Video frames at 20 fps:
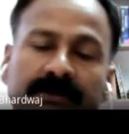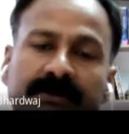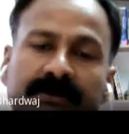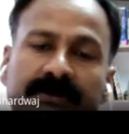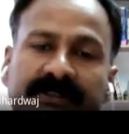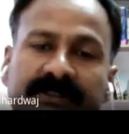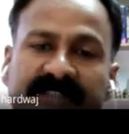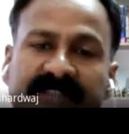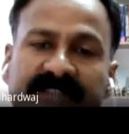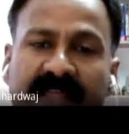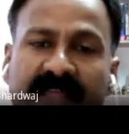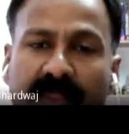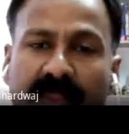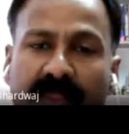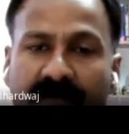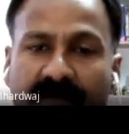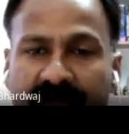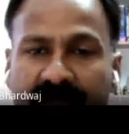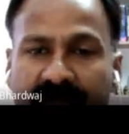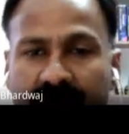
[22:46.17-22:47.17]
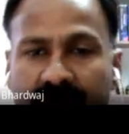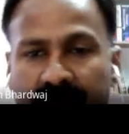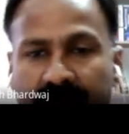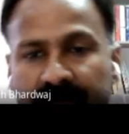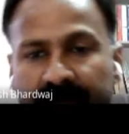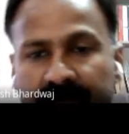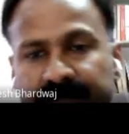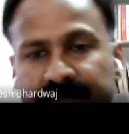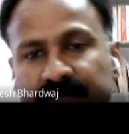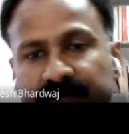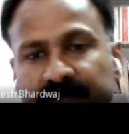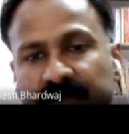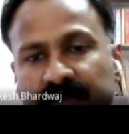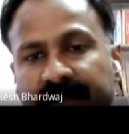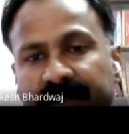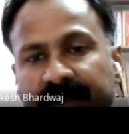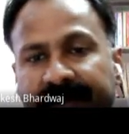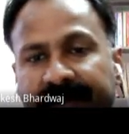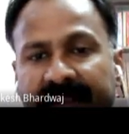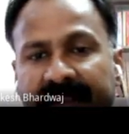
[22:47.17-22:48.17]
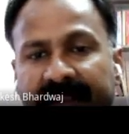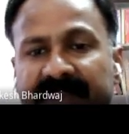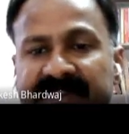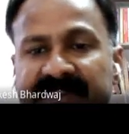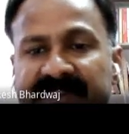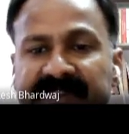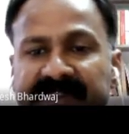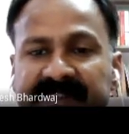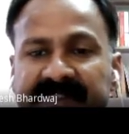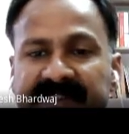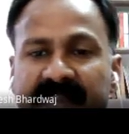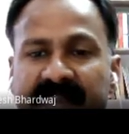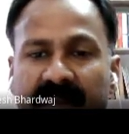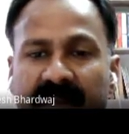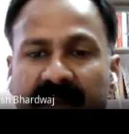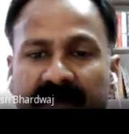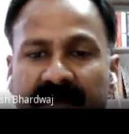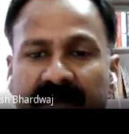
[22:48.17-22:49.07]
see in the figure, a ray is incident